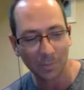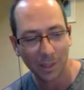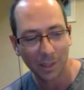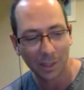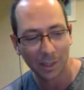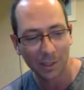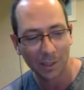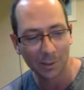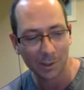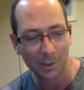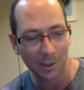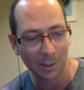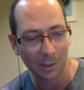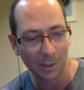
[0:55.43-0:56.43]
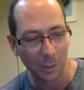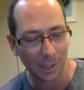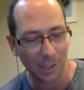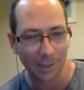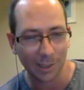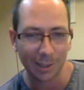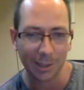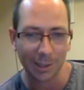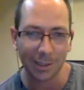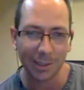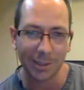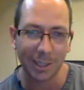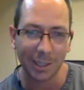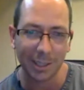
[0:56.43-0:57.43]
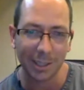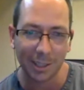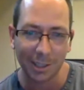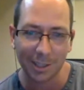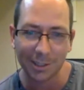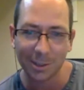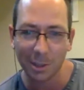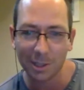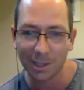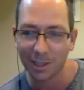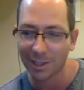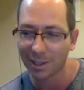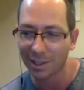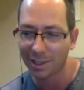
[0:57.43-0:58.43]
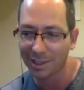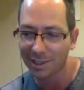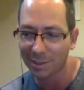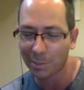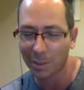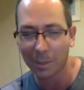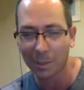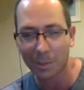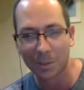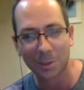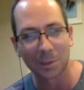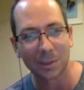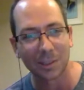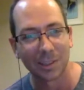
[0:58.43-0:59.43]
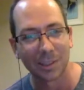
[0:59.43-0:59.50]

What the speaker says: Is your son awake at like 10 at night? Because you're watching a lot of Paw Patrol.